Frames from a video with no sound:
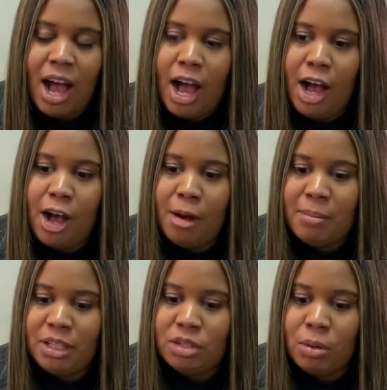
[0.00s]

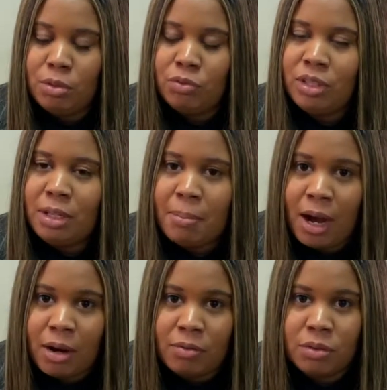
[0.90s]
And so it was really
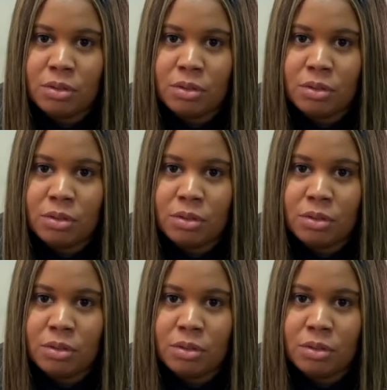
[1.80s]
powerful.